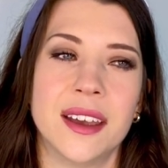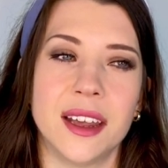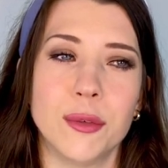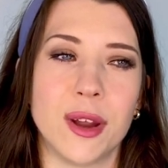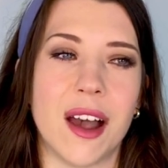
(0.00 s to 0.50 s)

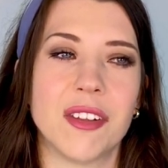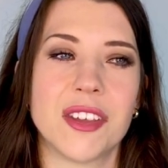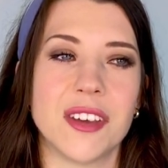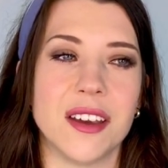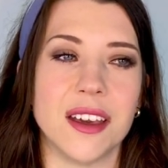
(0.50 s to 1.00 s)
in
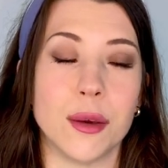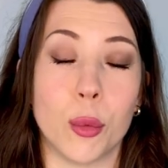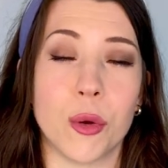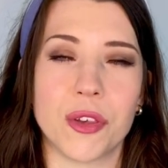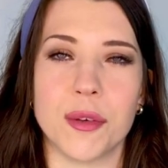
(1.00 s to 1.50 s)
reality, it
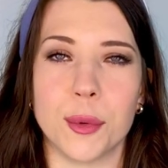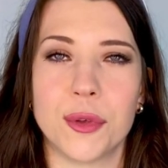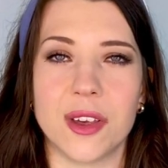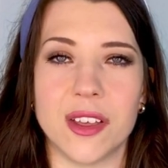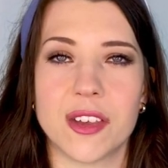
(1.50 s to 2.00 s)
was the
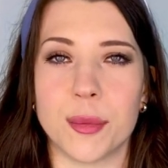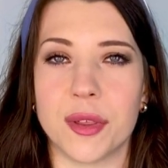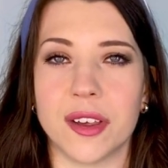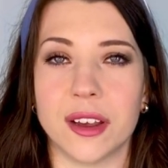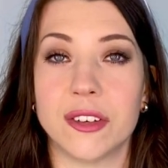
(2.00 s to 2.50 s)
most sensible
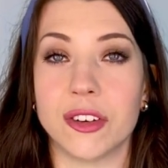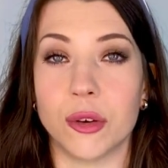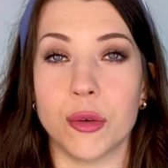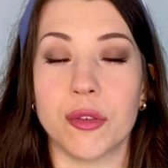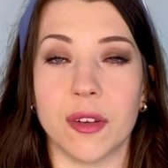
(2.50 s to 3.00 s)
thing to
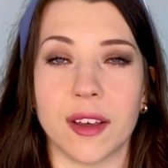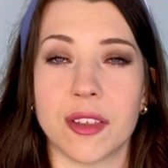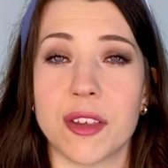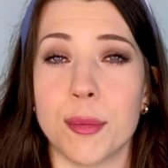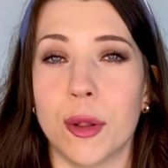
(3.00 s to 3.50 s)
go for like
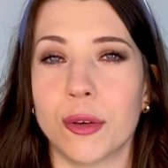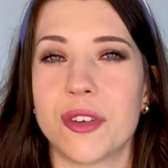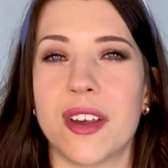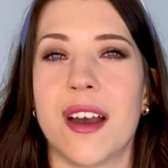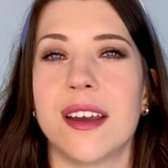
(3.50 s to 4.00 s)
the smaller
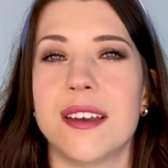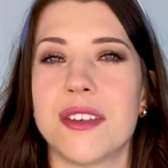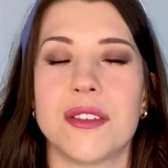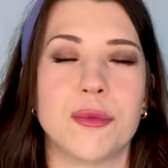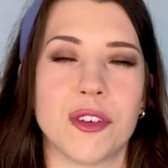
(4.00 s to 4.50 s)

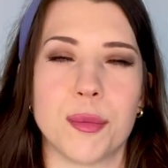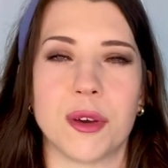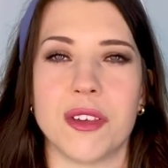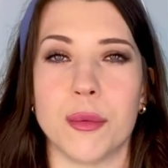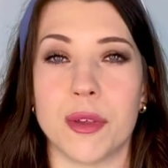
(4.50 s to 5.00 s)
size, just
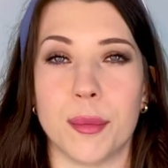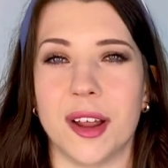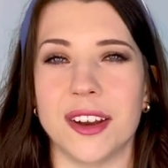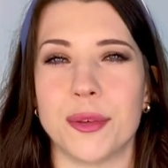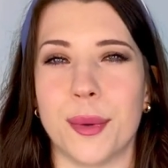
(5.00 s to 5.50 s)
because it was a
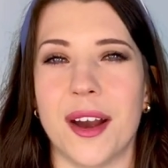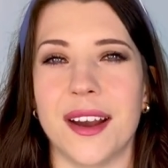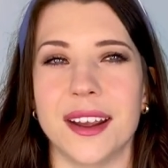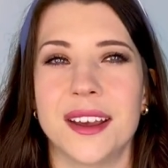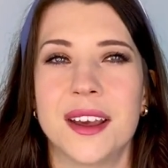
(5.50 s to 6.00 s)
blind
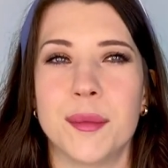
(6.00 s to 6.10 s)
buy.